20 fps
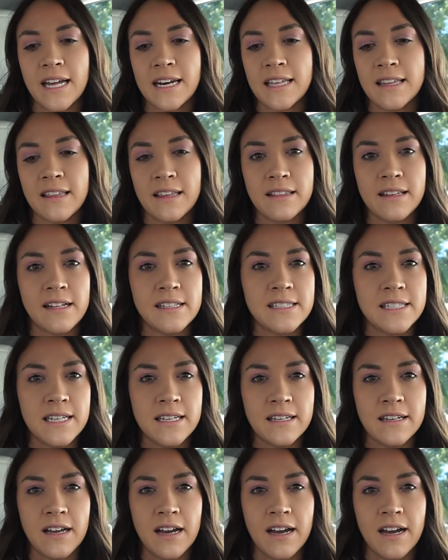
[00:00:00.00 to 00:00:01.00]
Anything that's
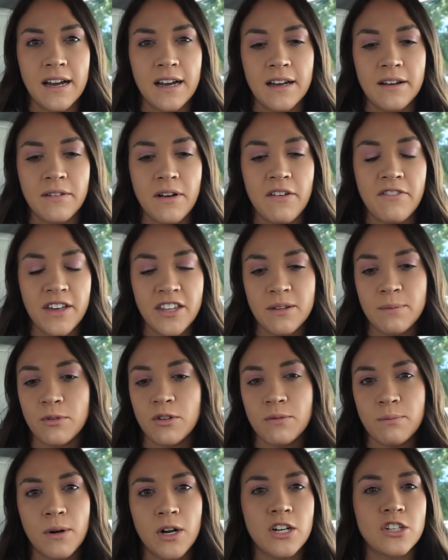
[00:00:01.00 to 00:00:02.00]
uh,
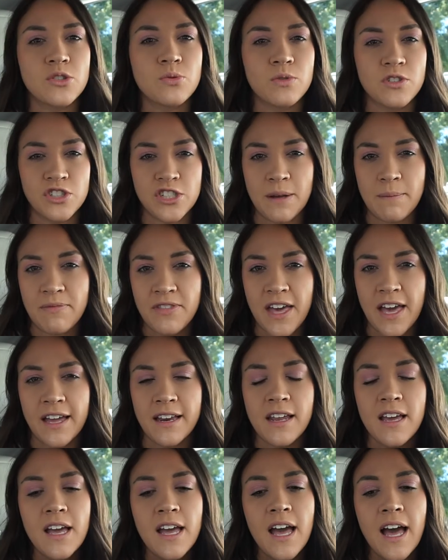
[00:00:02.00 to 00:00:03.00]
available in March will ship
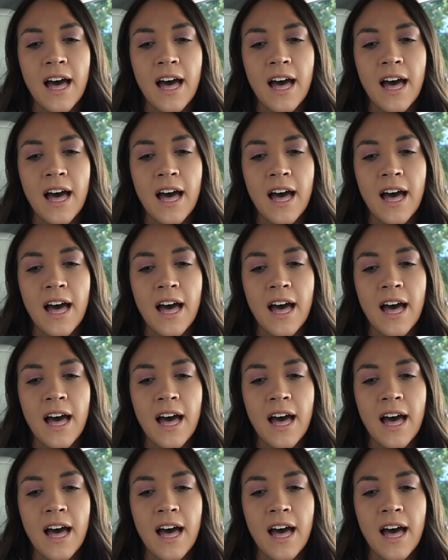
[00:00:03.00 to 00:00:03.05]
then.